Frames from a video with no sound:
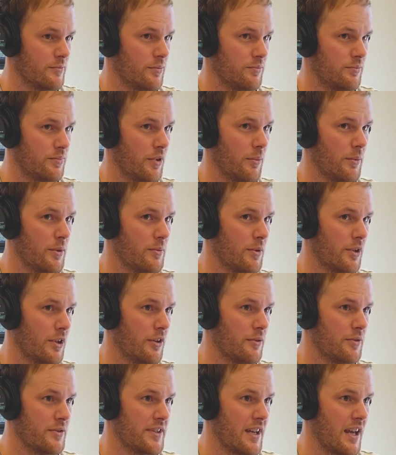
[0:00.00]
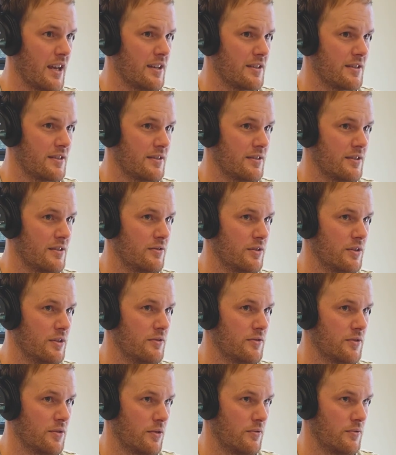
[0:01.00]
Probably what I would say is
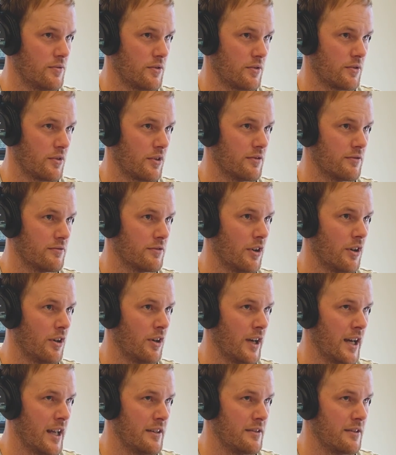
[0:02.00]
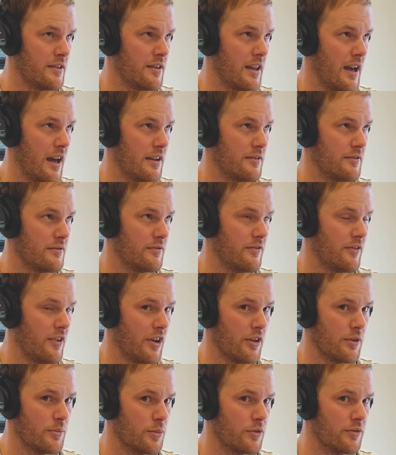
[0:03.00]
you've sort of just got to ride that
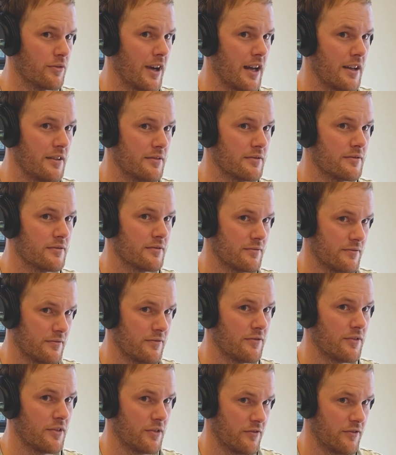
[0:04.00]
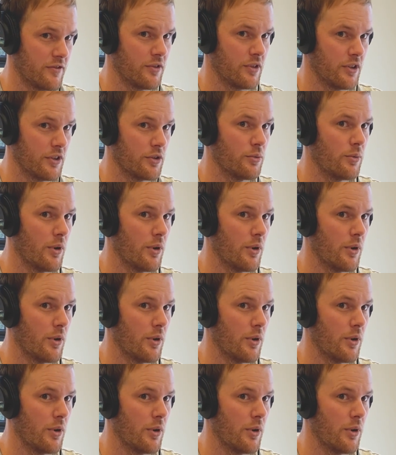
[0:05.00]
variable rate for a little